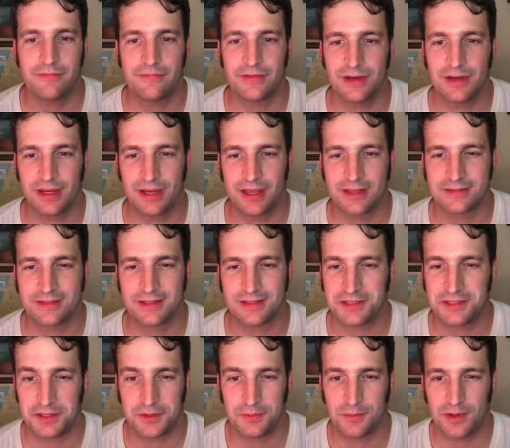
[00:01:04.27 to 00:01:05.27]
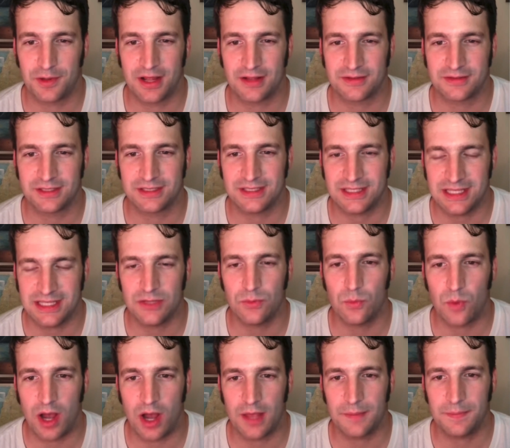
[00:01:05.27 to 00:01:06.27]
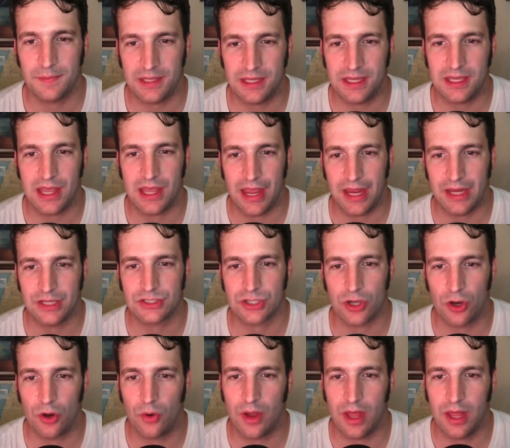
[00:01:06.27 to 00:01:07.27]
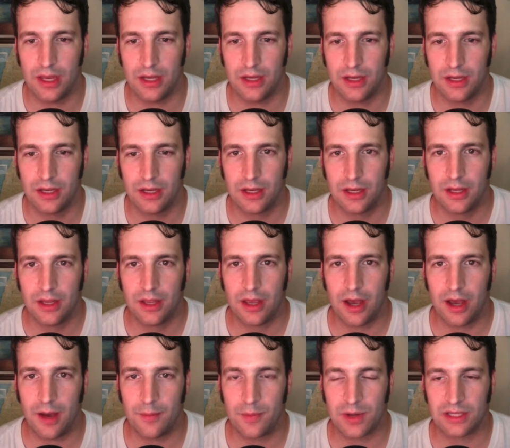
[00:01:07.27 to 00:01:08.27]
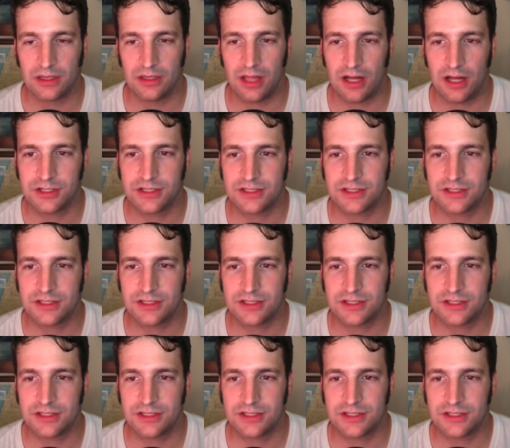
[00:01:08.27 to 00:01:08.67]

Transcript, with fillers: I guess that's how you pronounce it T Y P H O N. Uh, but it launches the